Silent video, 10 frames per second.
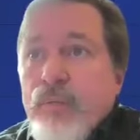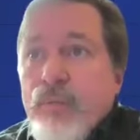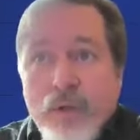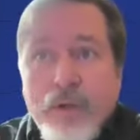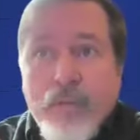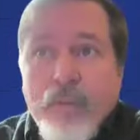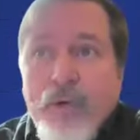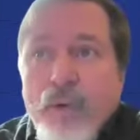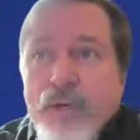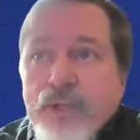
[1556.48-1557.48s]
Oh, sorry, one
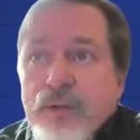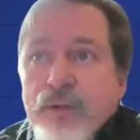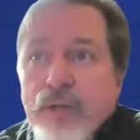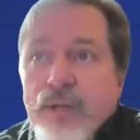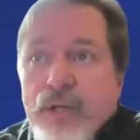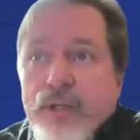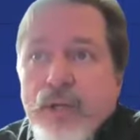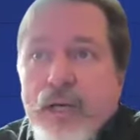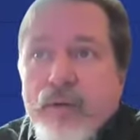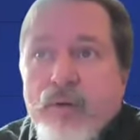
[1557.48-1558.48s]
more question. Could you touch on
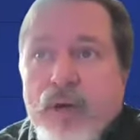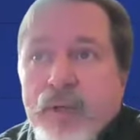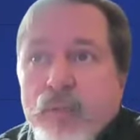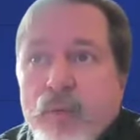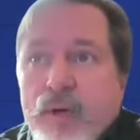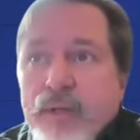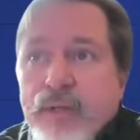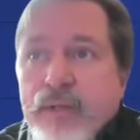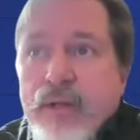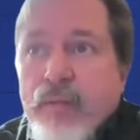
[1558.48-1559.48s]
how Incredibuild works
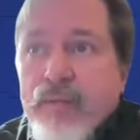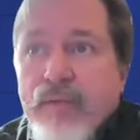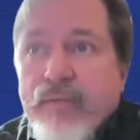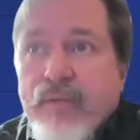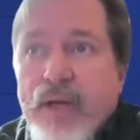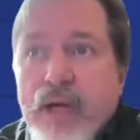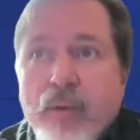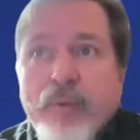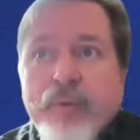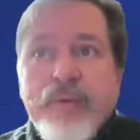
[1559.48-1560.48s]
in terms of
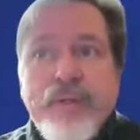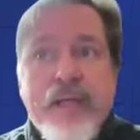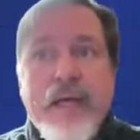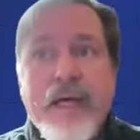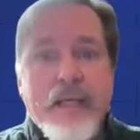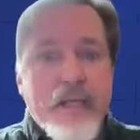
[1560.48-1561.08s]
helpers and